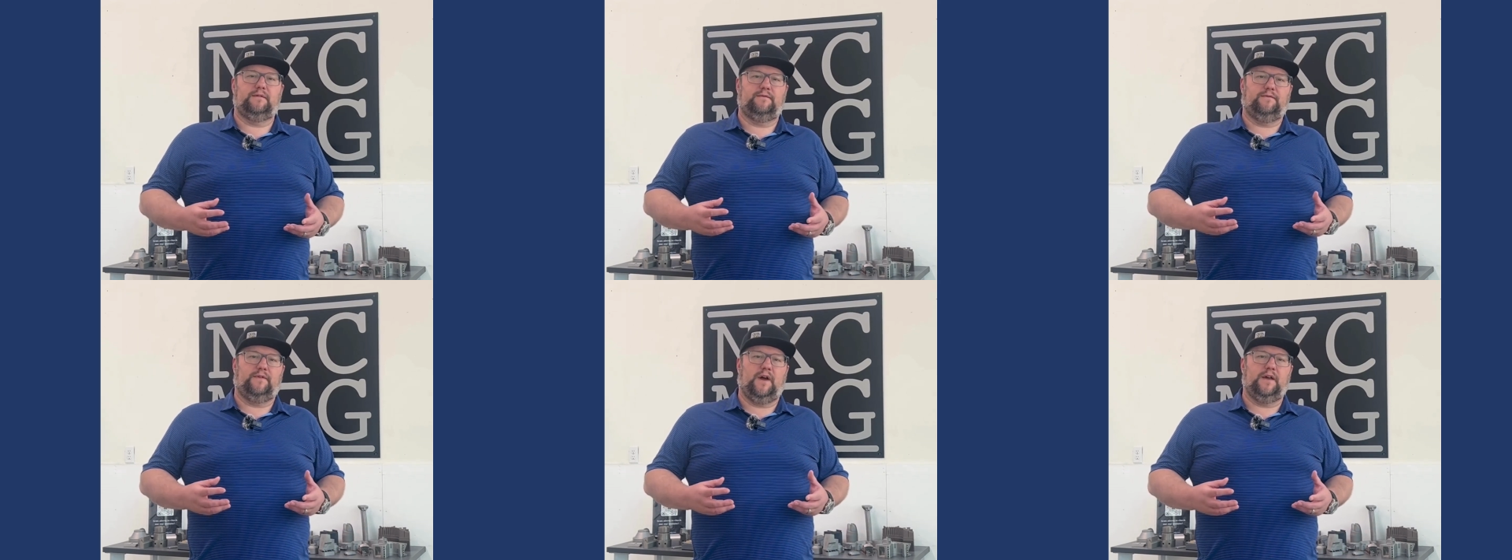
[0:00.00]

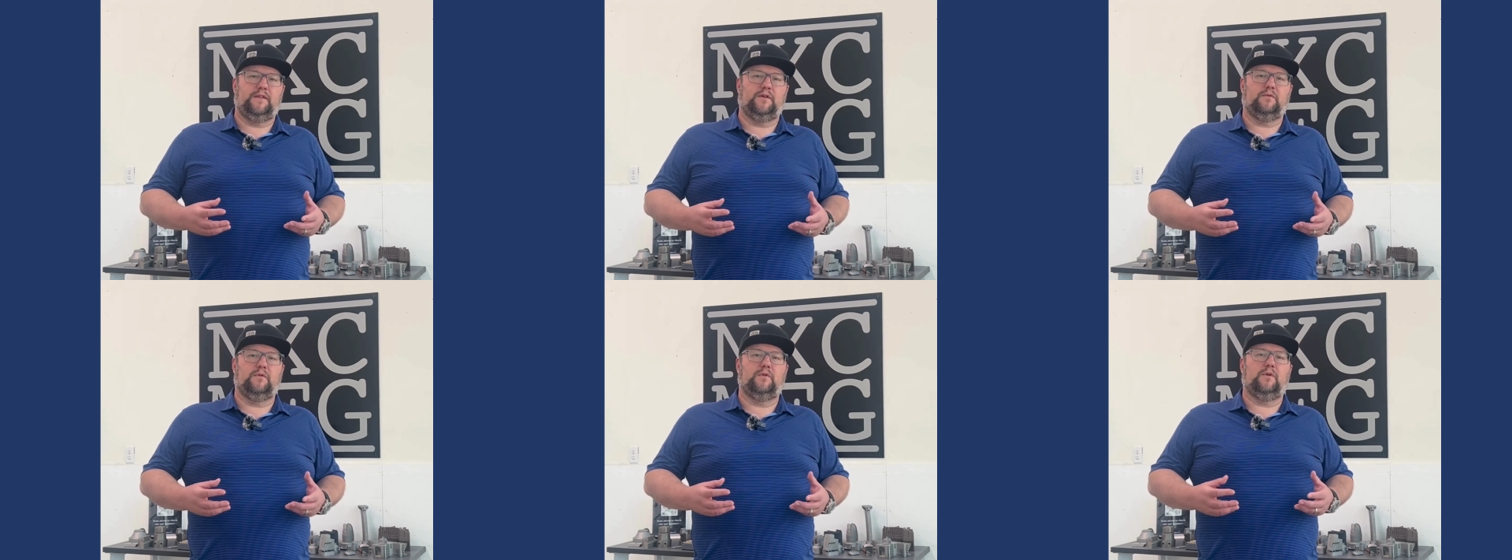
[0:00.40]
find
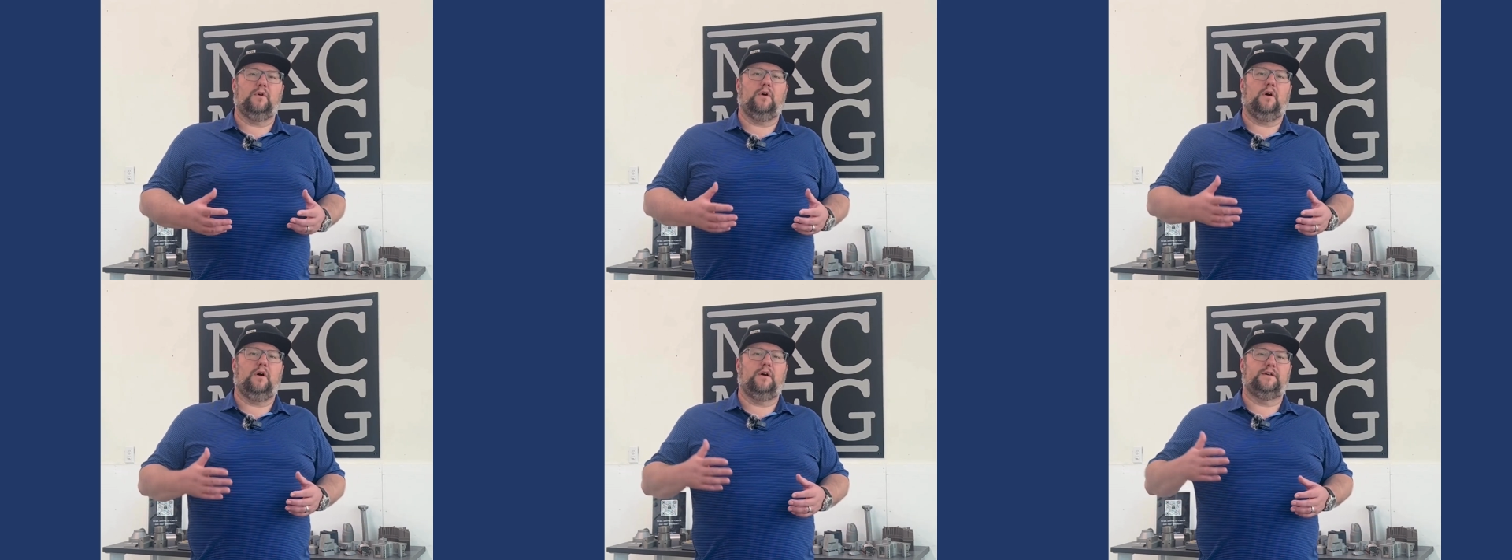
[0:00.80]
the root
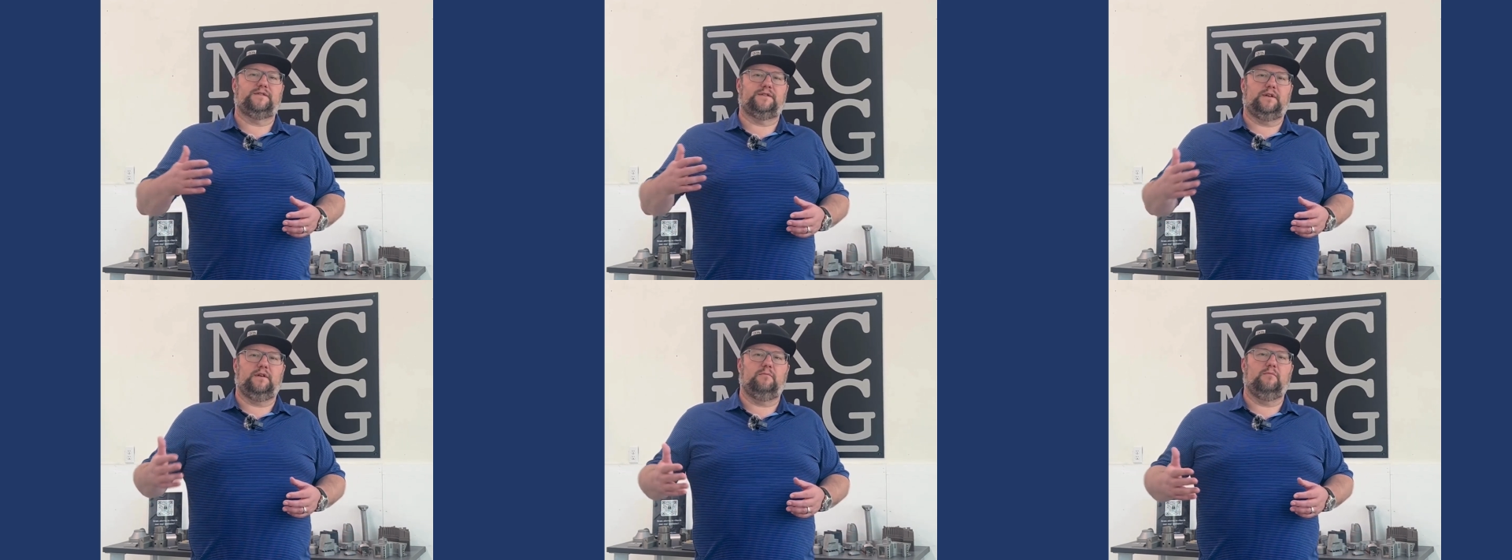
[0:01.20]

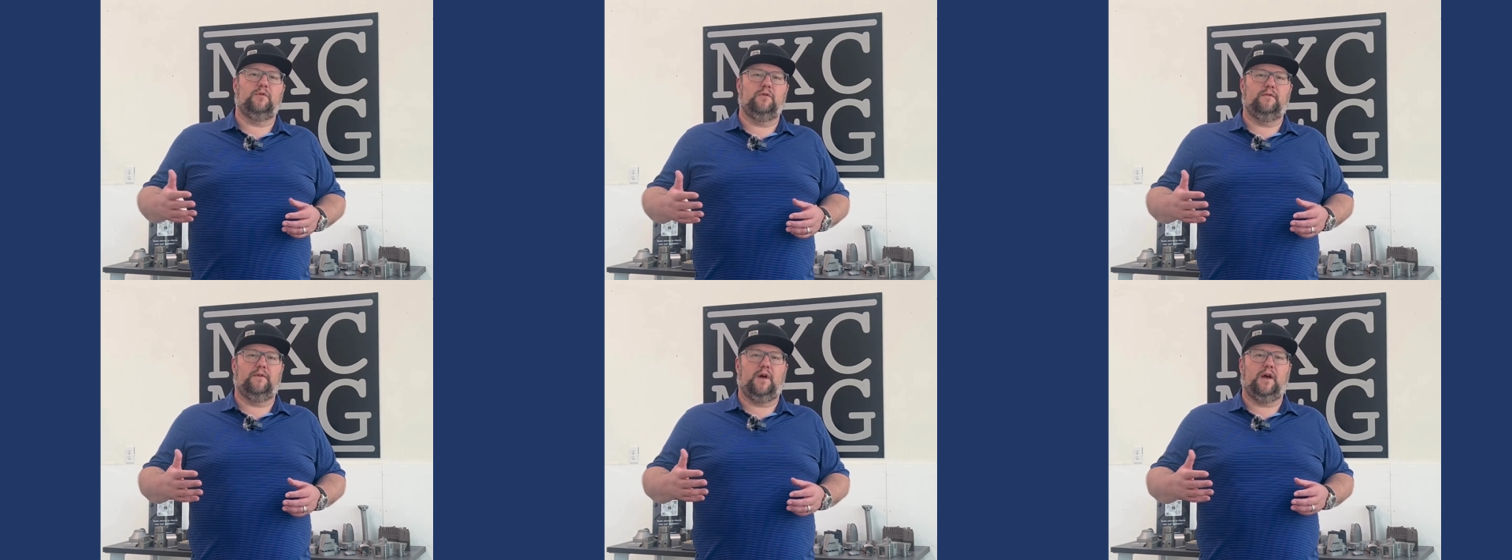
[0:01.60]
cause, and
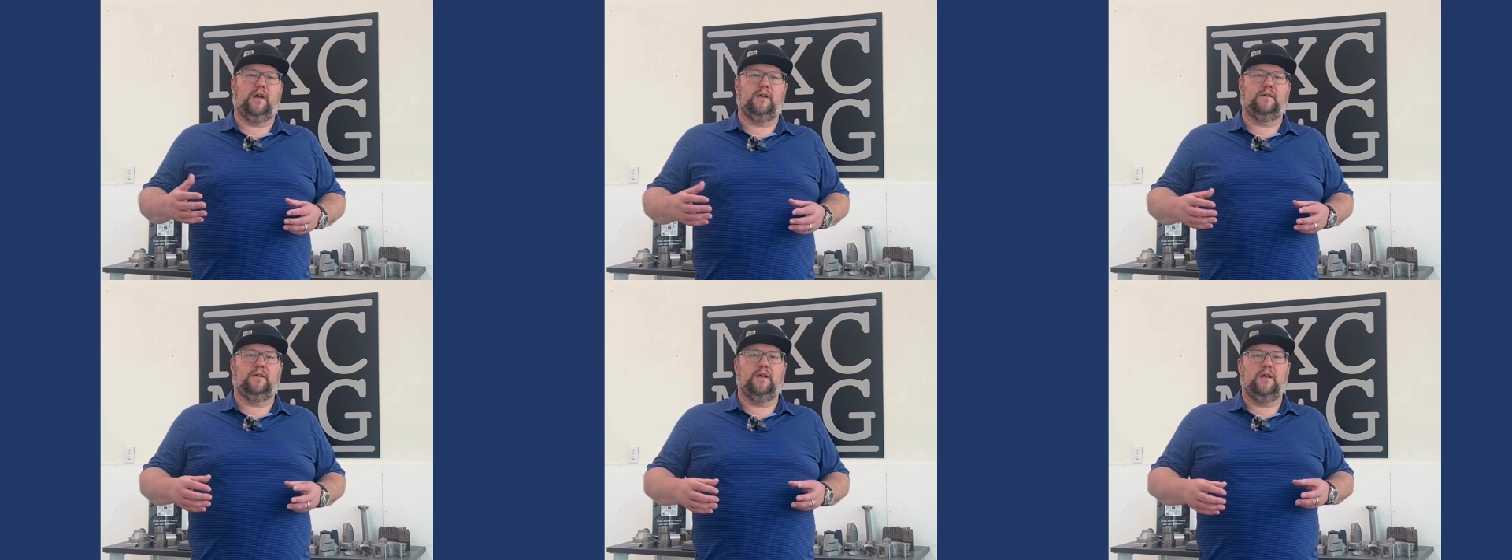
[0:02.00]
move
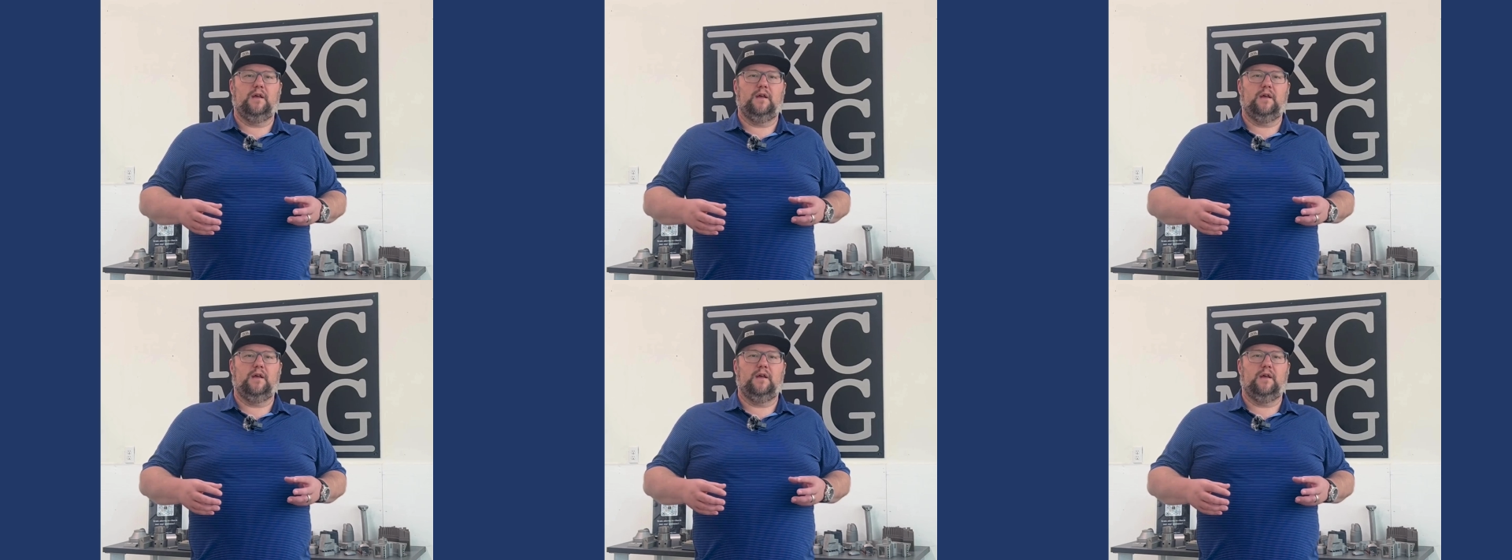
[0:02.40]
on.